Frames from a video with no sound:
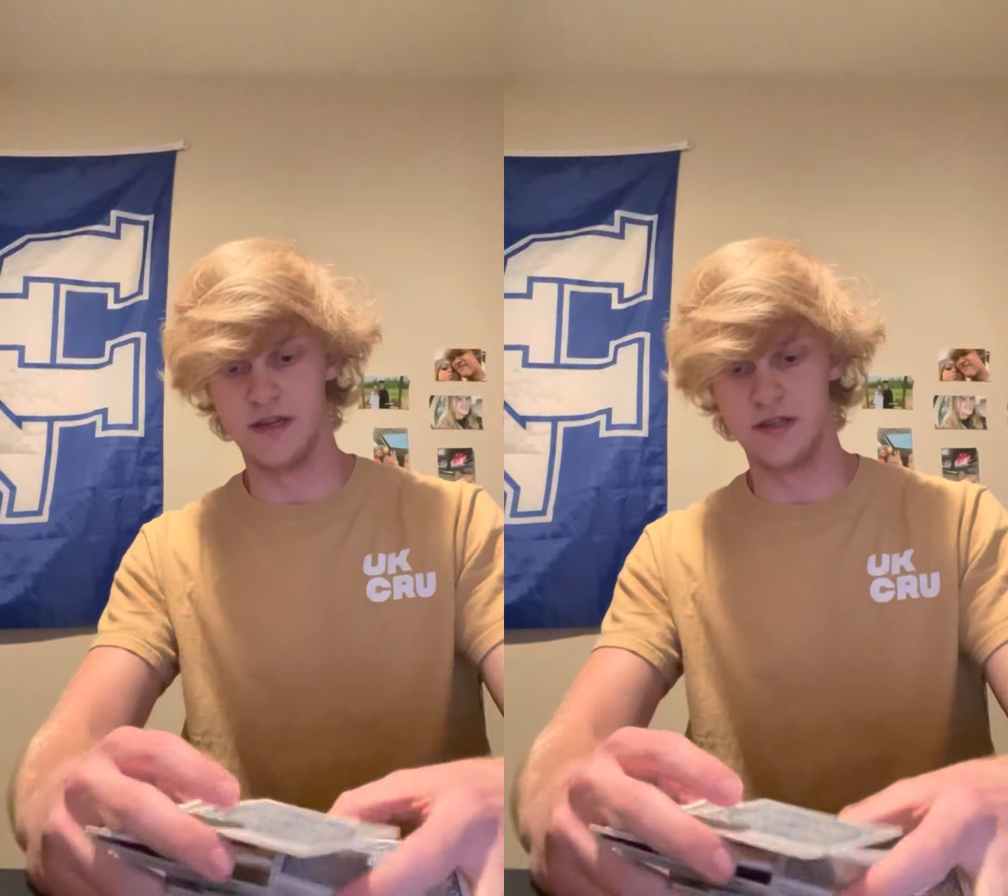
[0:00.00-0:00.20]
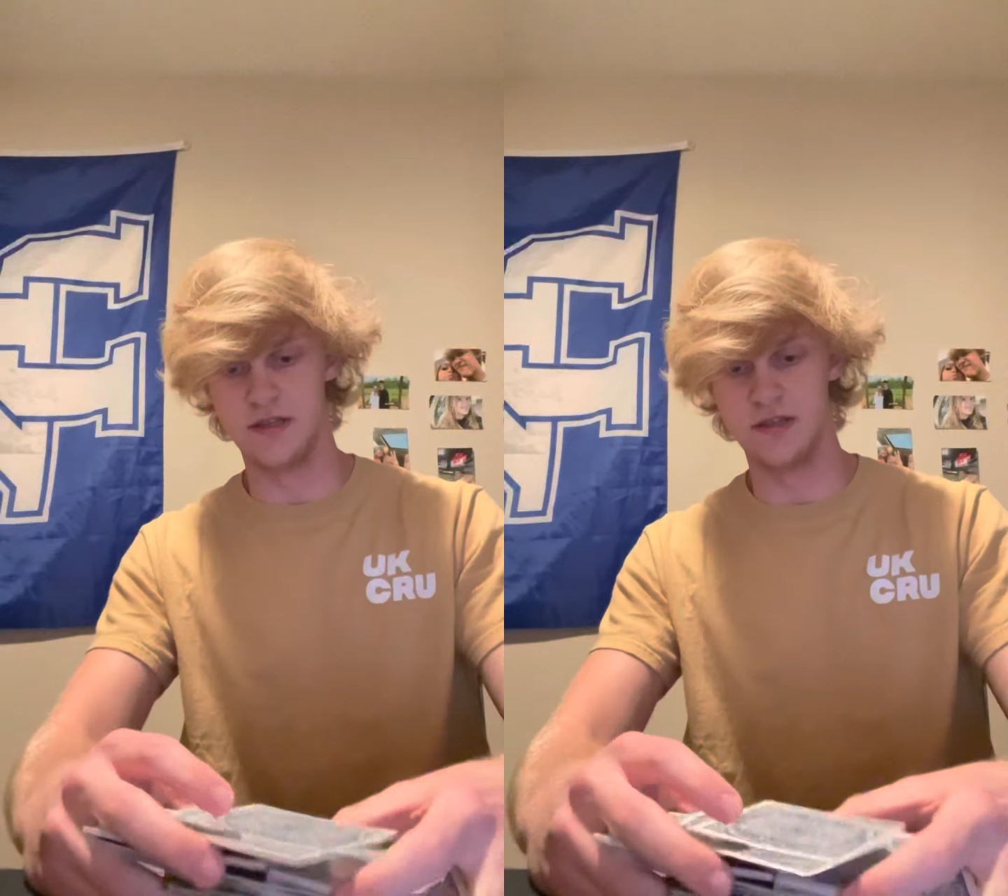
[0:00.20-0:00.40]

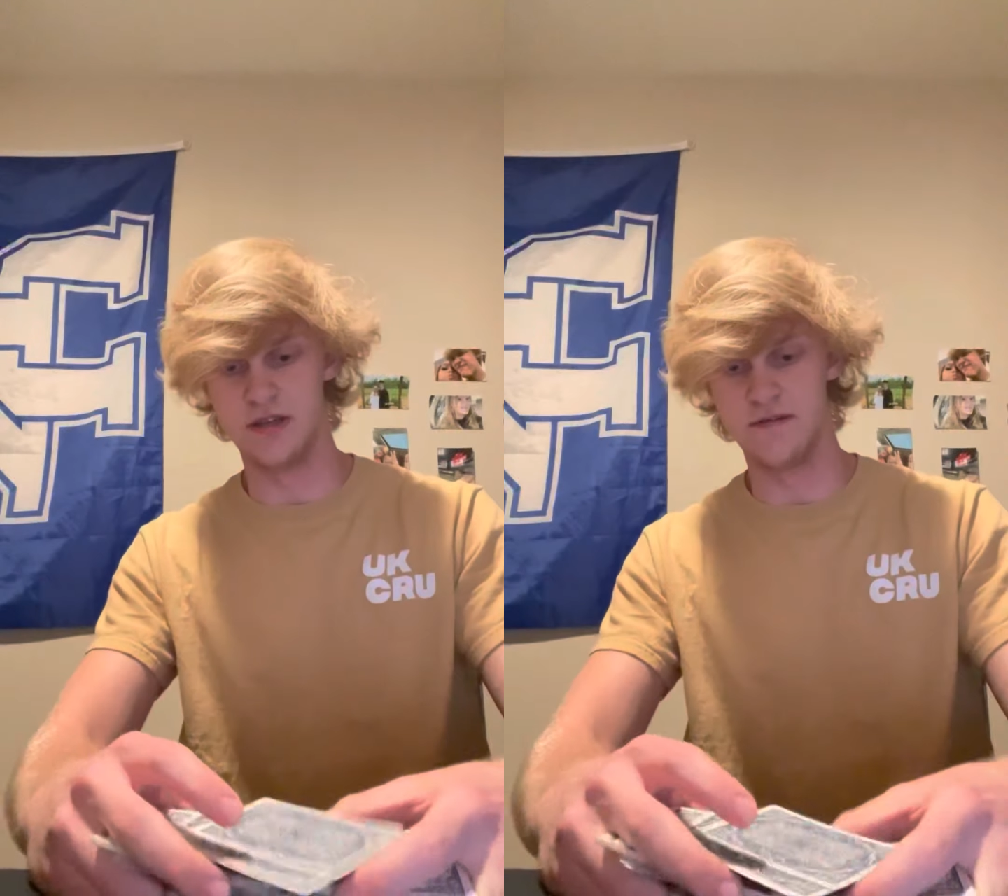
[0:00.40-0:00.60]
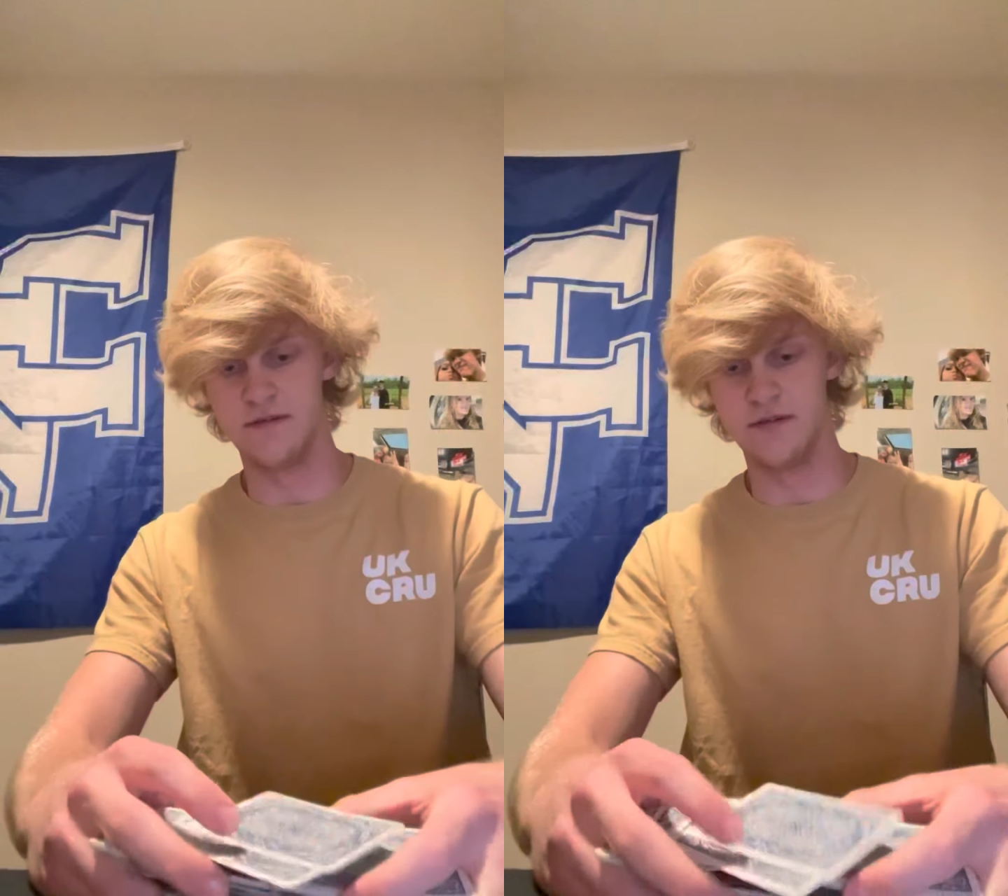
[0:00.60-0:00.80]
isn't
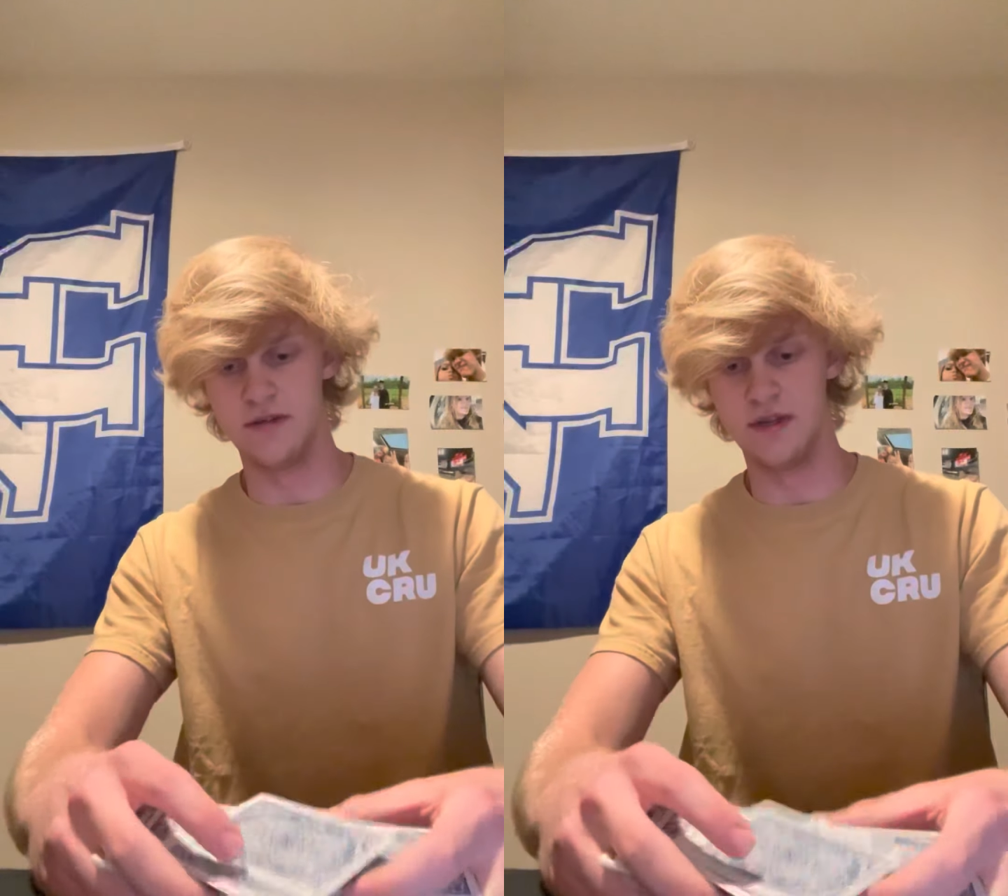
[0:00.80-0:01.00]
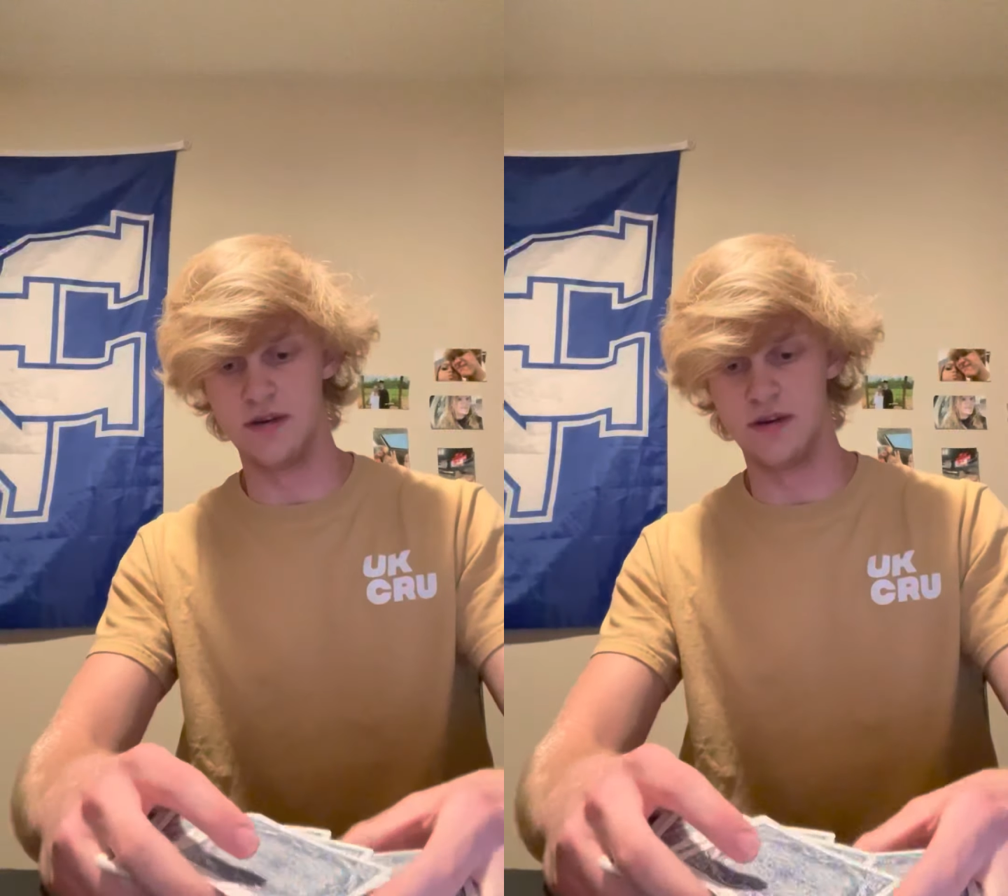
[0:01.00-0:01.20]
shuffled,
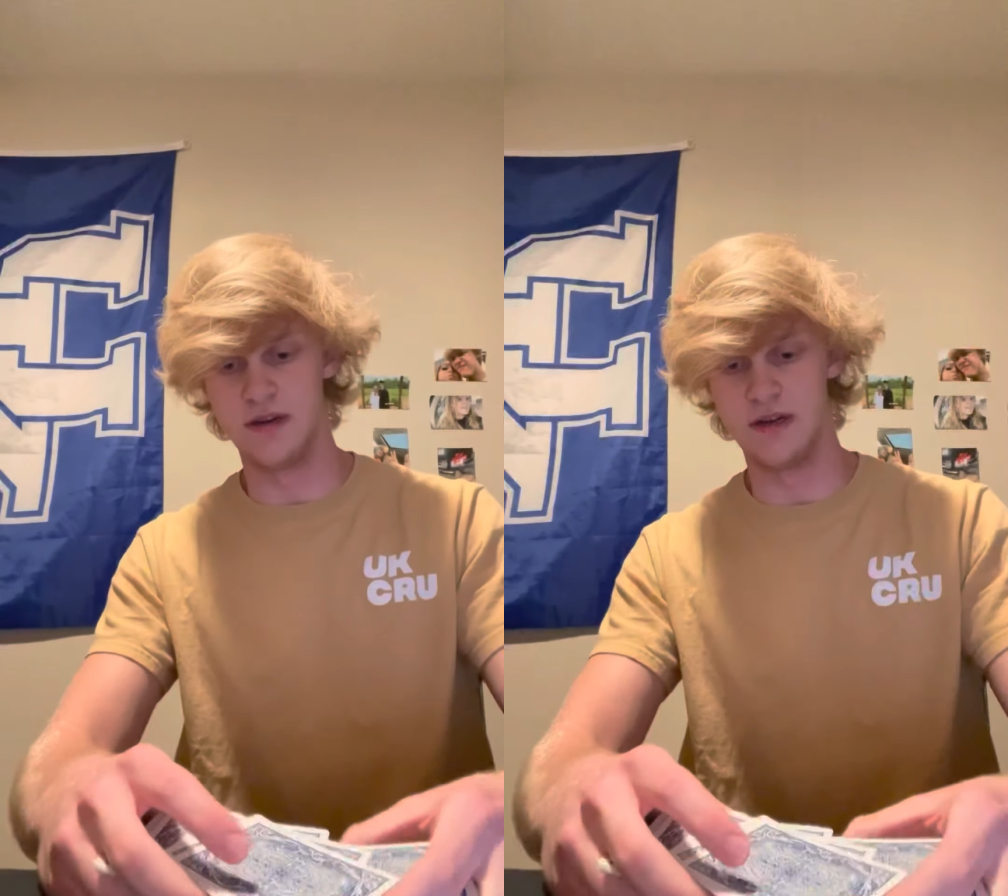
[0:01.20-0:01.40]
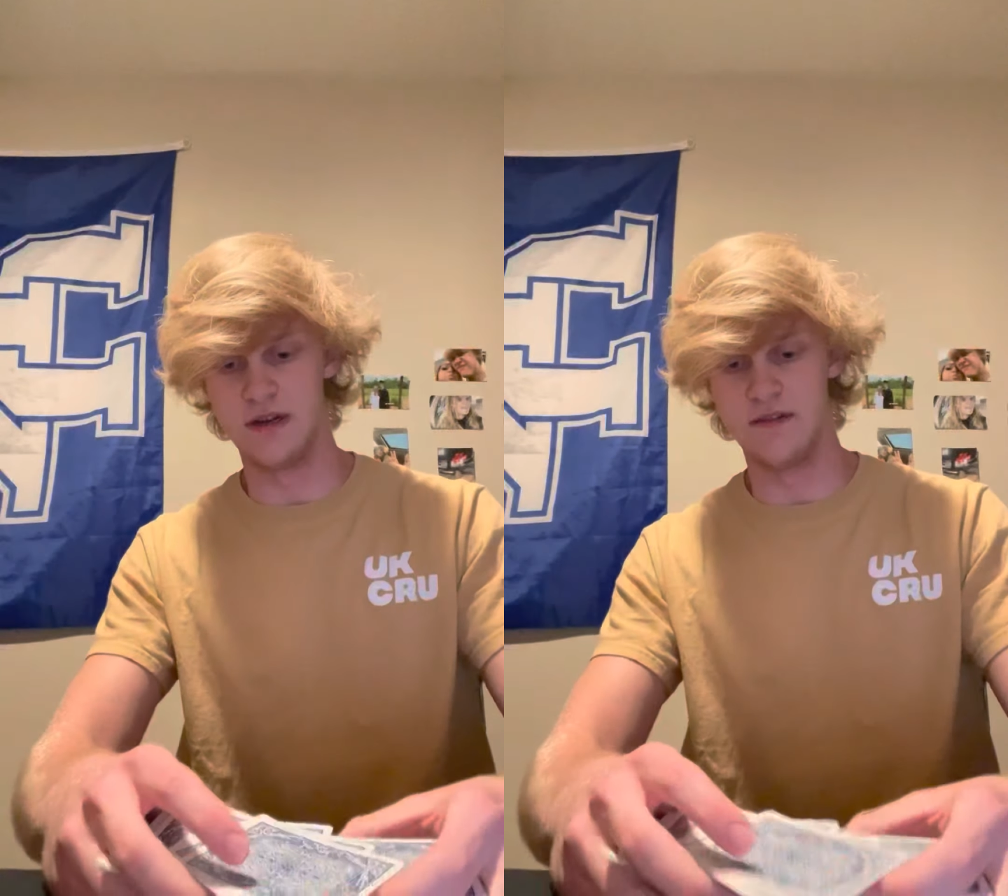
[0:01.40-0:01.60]
then you're going
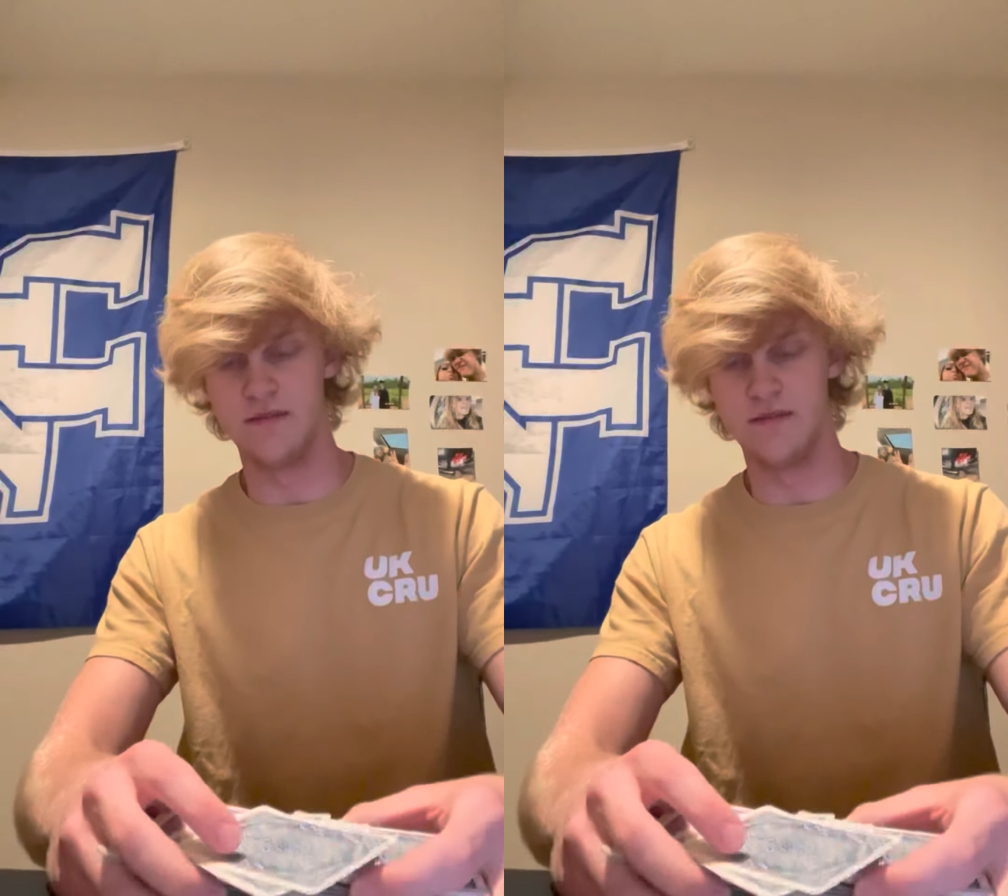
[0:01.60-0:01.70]
to have